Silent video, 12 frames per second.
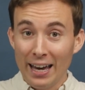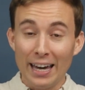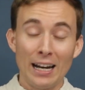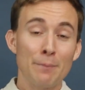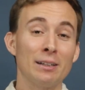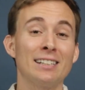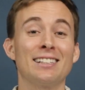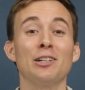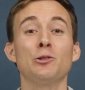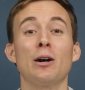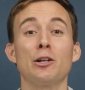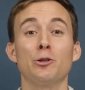And I'm going to tell
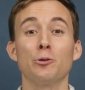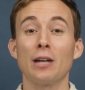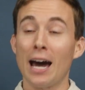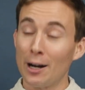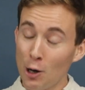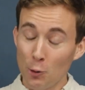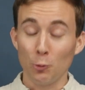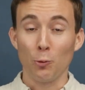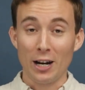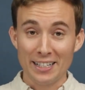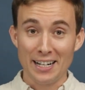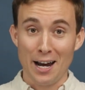you how to do that
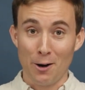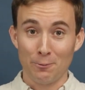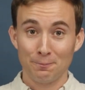right now.